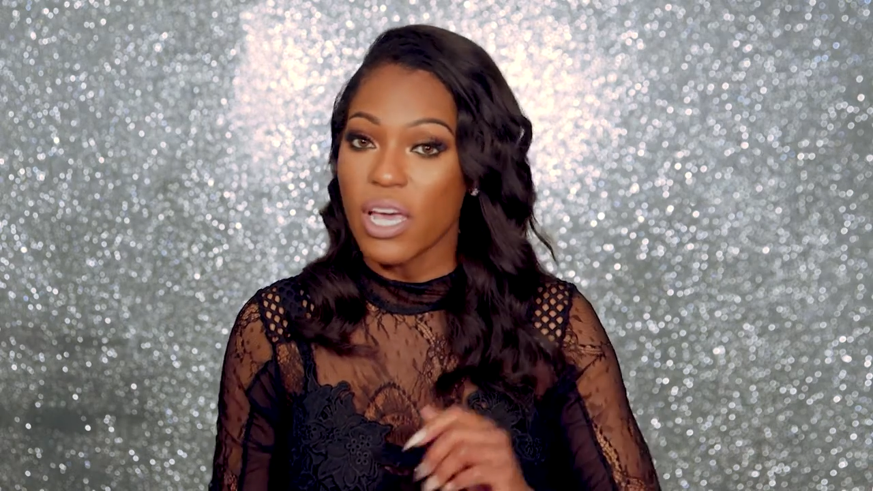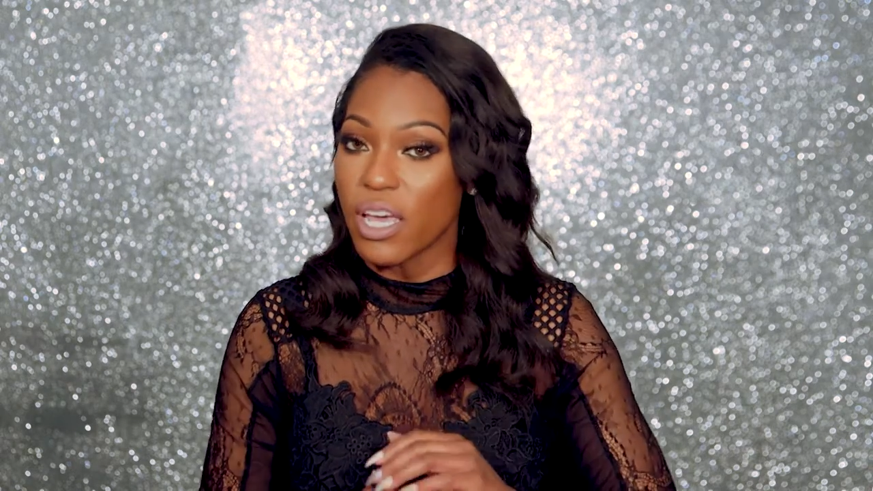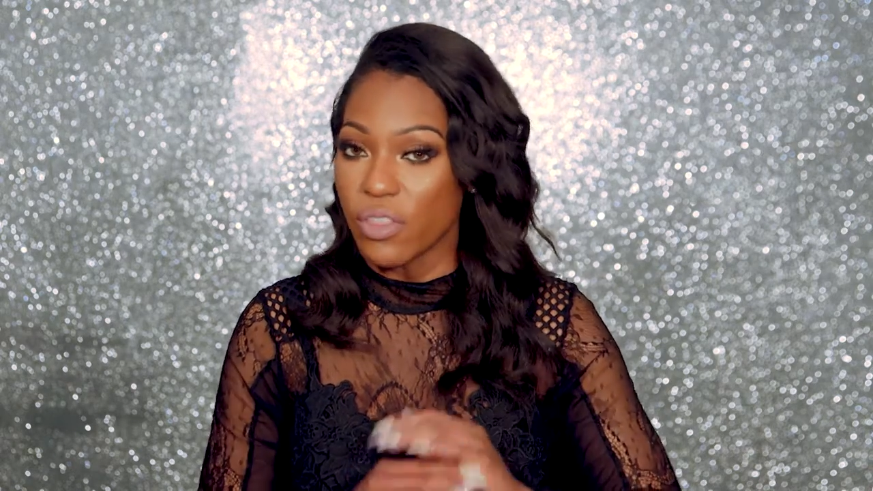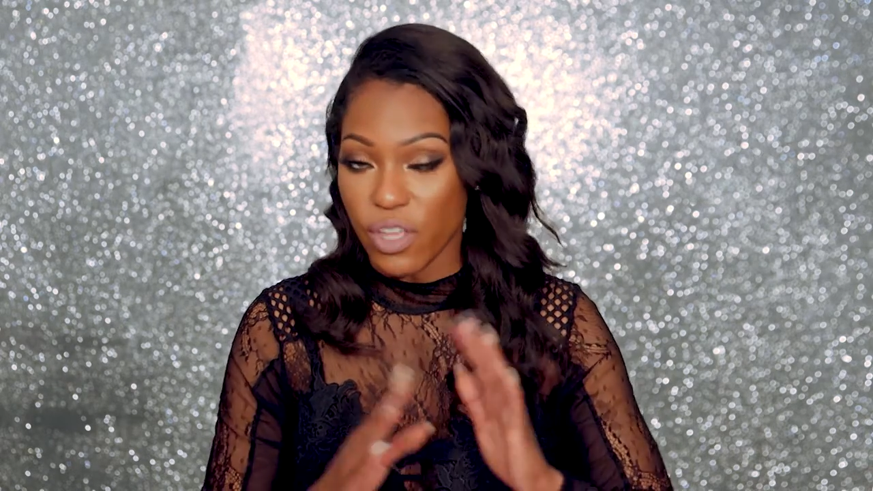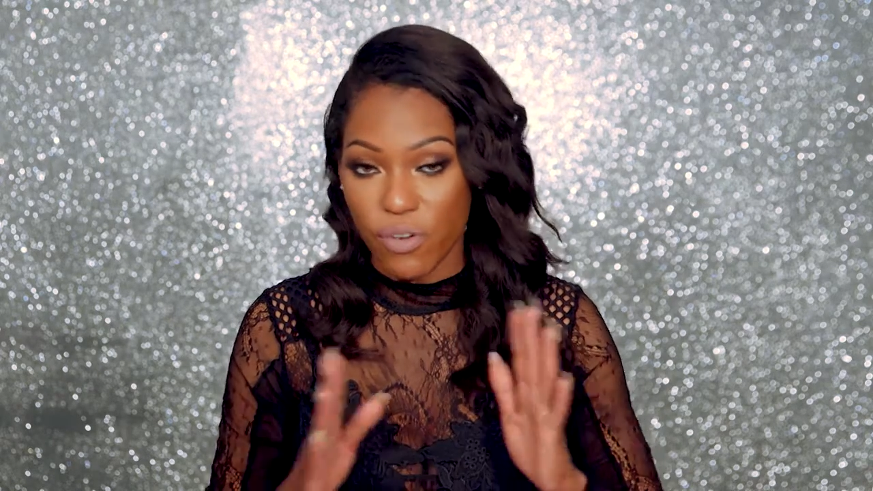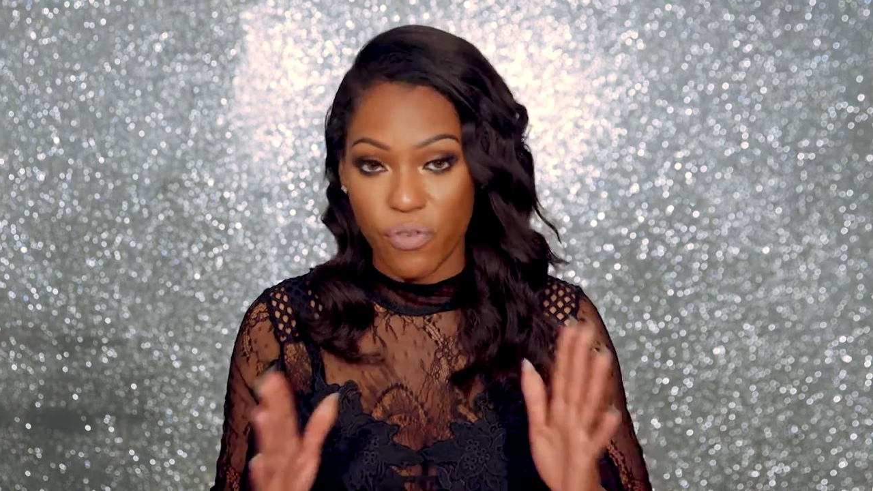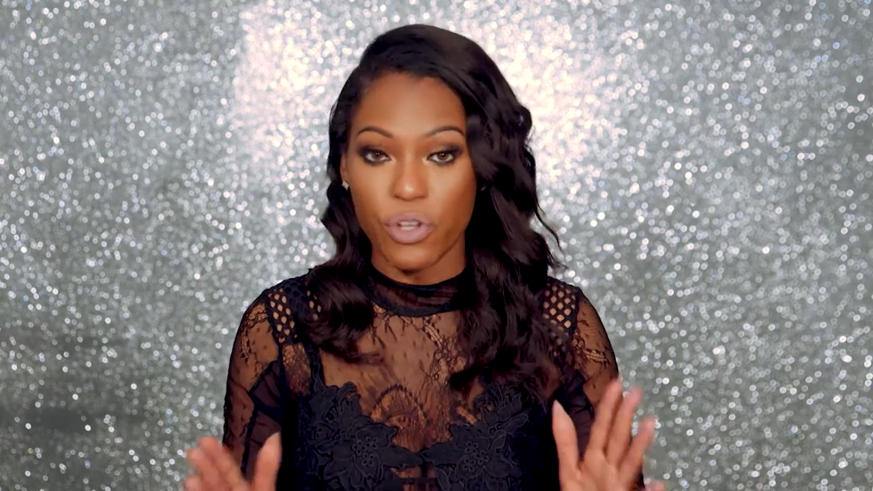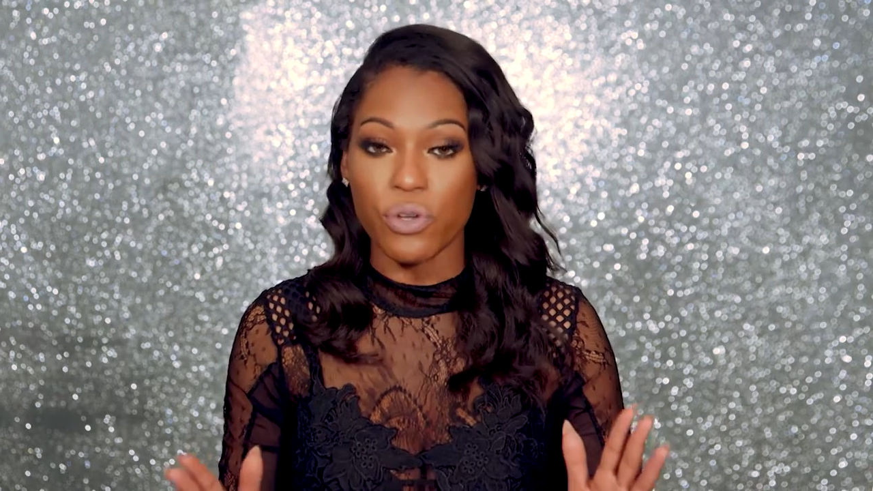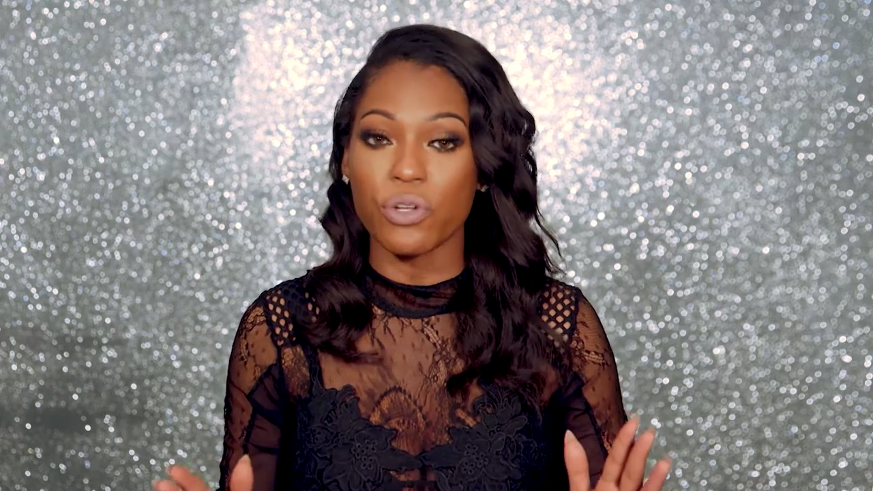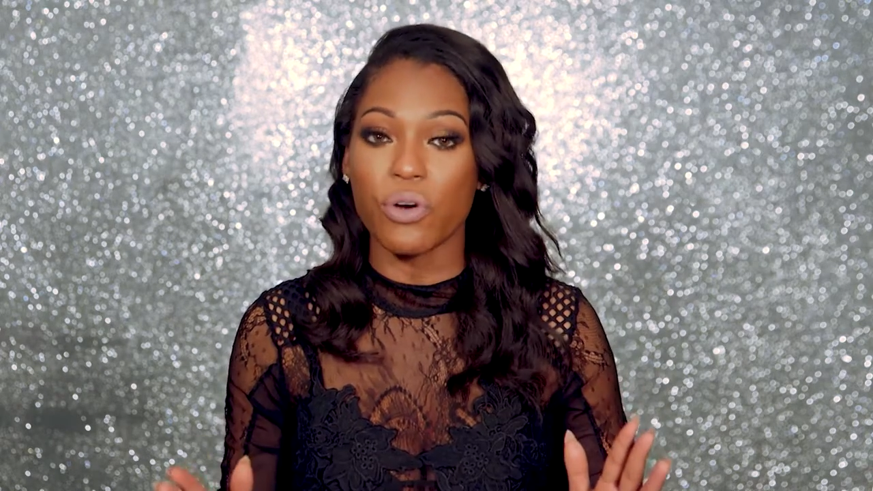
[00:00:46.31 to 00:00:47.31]
and therefore
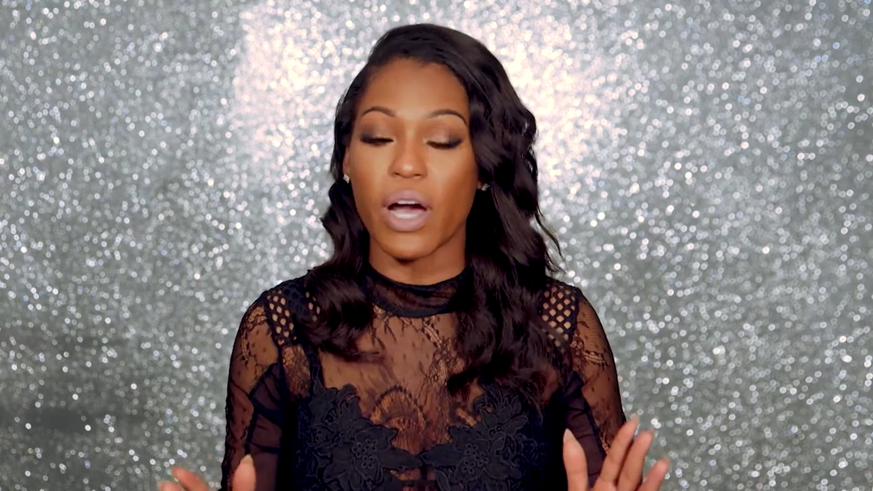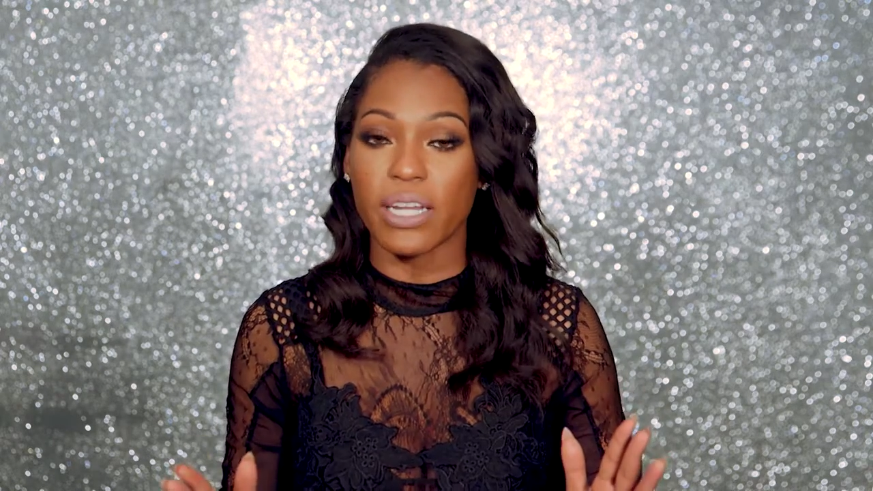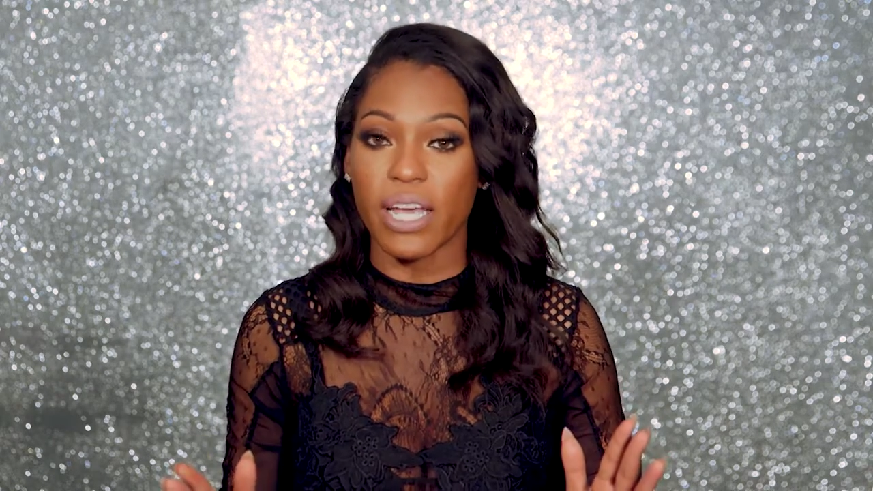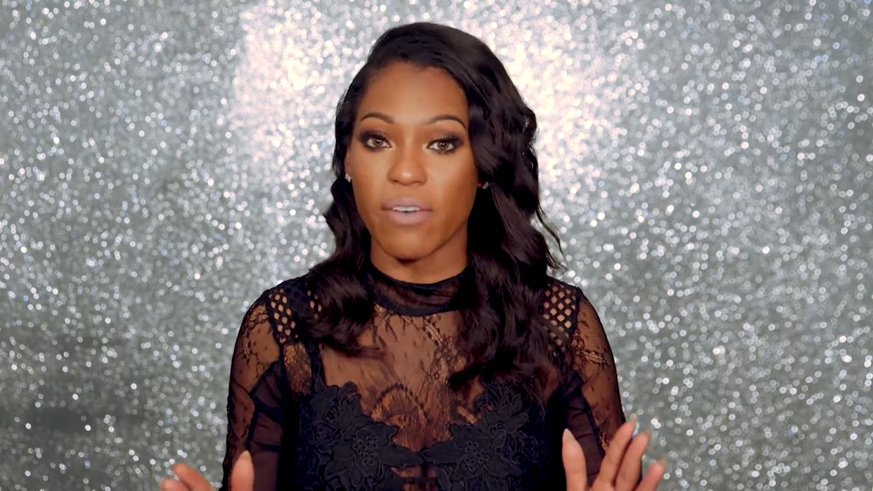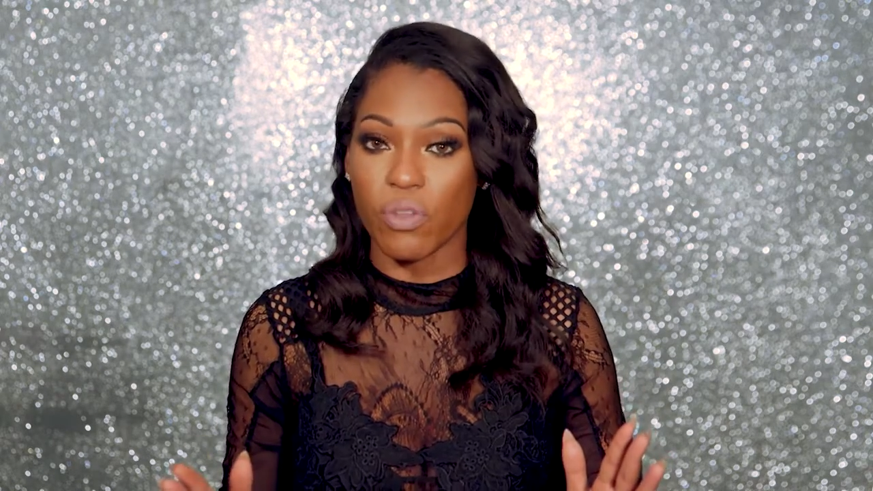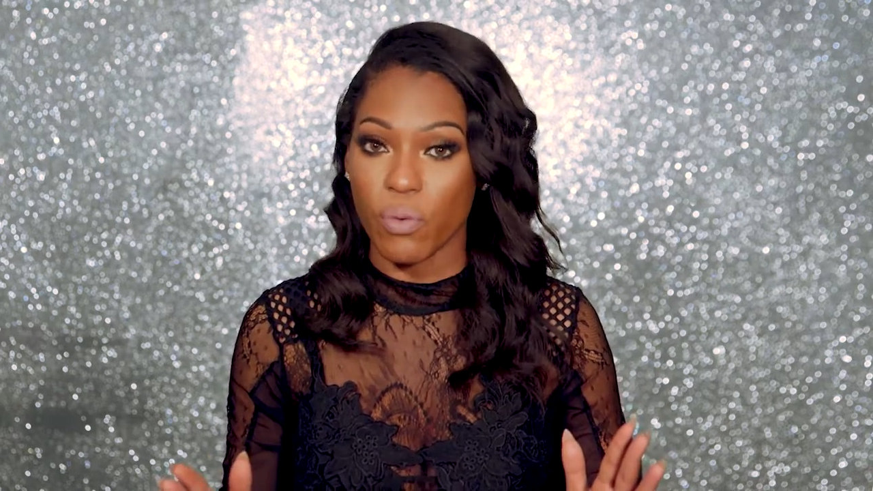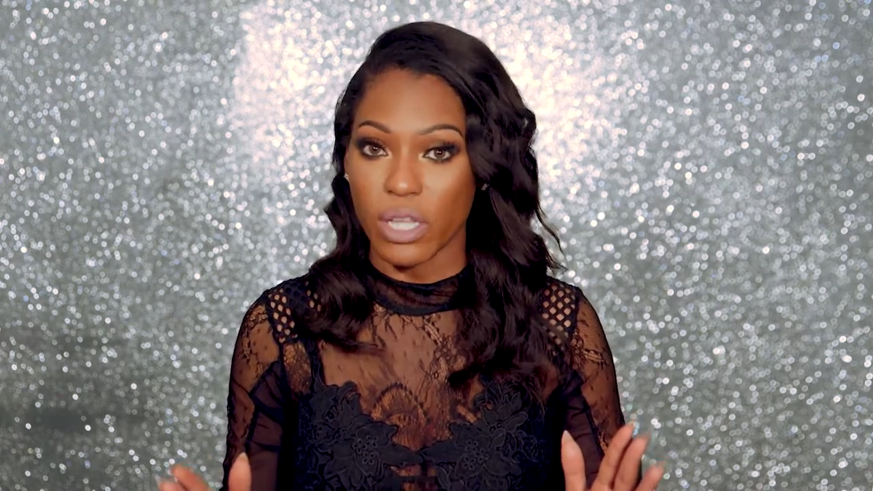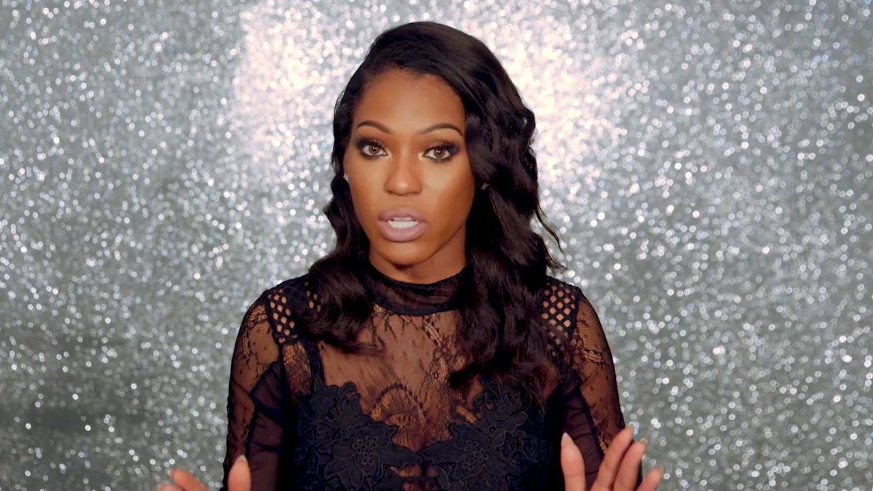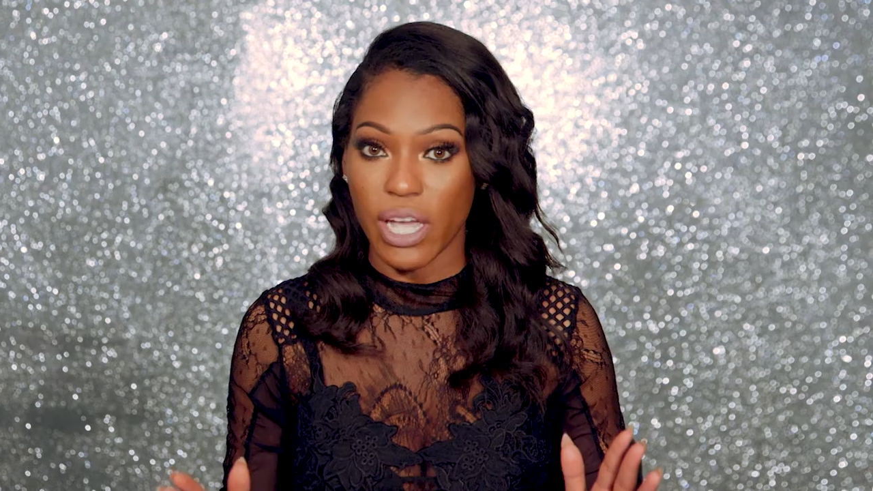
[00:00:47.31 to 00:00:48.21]
you'll know how to have the right look